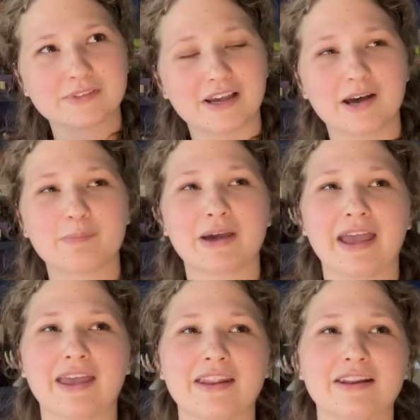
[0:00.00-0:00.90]
up
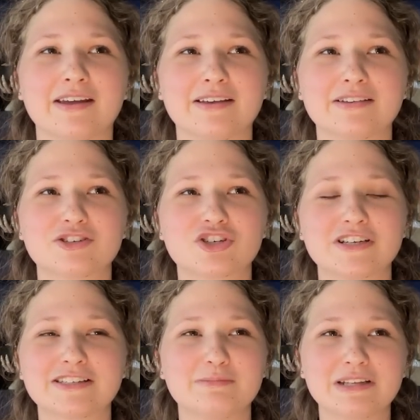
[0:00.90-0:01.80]
and
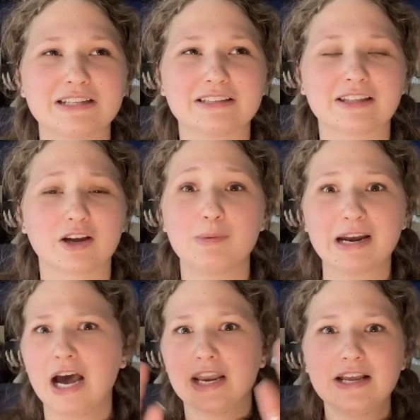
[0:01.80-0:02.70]
she's immediately like, oh my
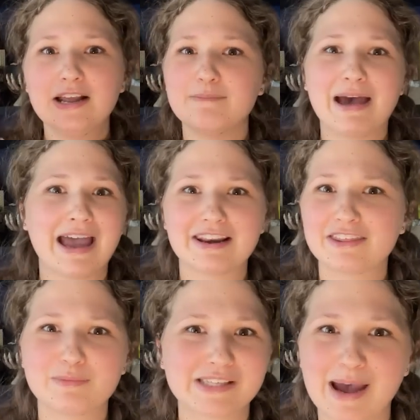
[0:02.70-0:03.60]
God, Matt,
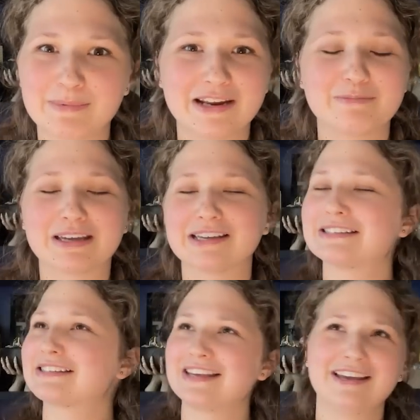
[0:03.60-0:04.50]
nothing was happening
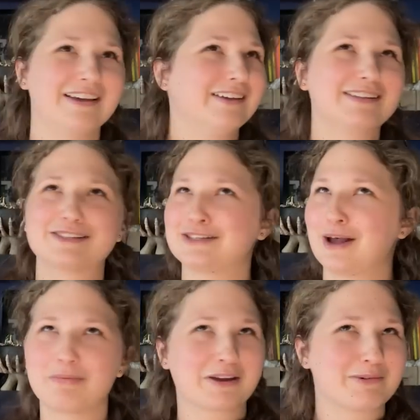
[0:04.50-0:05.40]
because
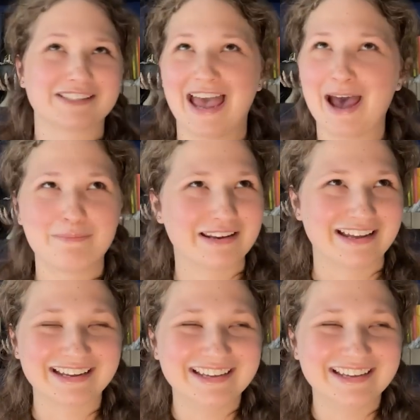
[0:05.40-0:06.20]
something was happening.